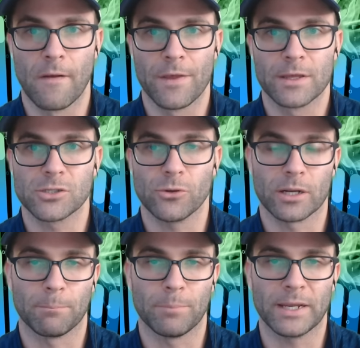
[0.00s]
So you had
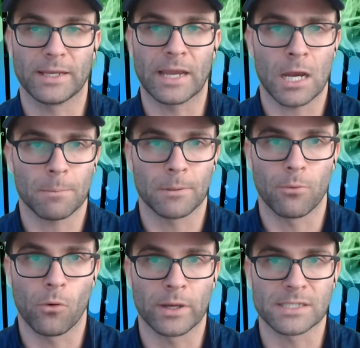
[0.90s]
a big gap in
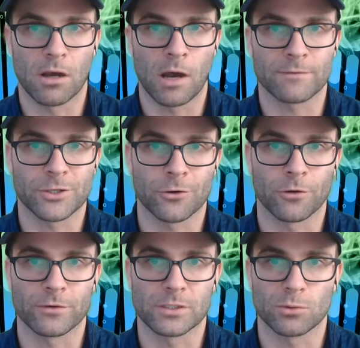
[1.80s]
points off
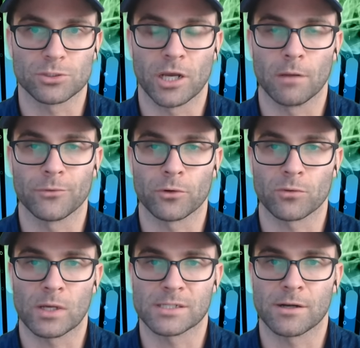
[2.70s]
turnovers, which helped
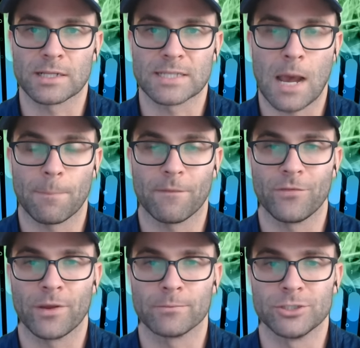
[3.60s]
Northwestern on top of
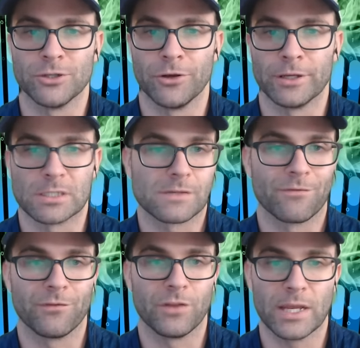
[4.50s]
them shooting, just
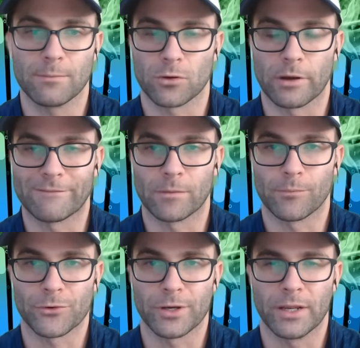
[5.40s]
flame throwing from
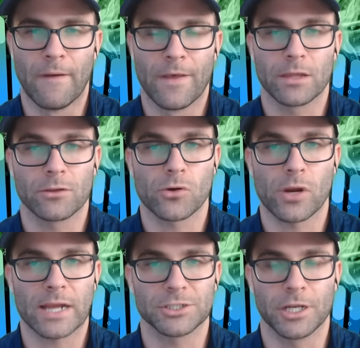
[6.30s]
three. Illinois
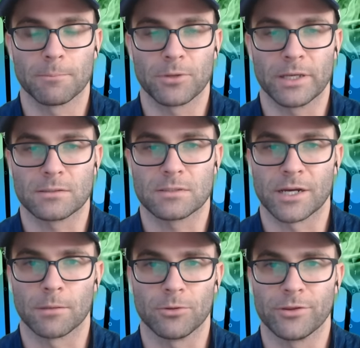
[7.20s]
actually didn't play
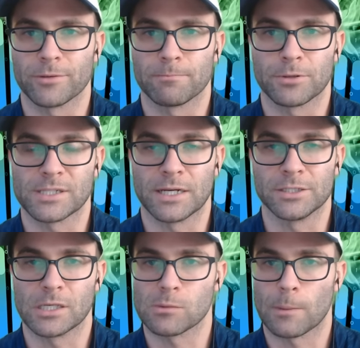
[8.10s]
terribly. Their
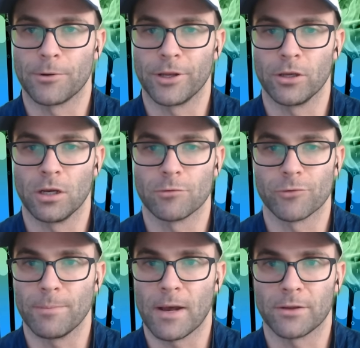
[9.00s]
percentages were pretty good,
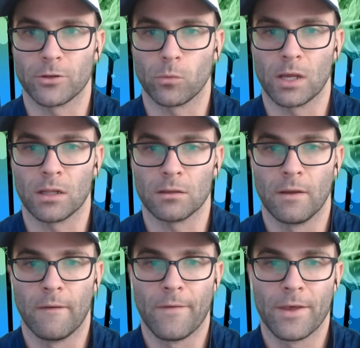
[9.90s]
rebounded well.
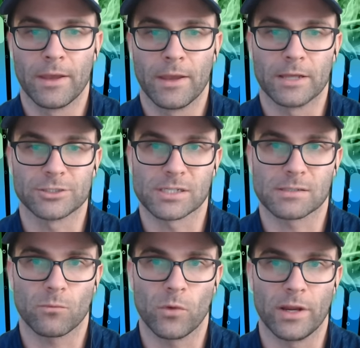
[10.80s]
It's
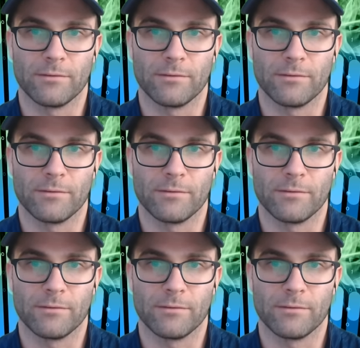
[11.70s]
just when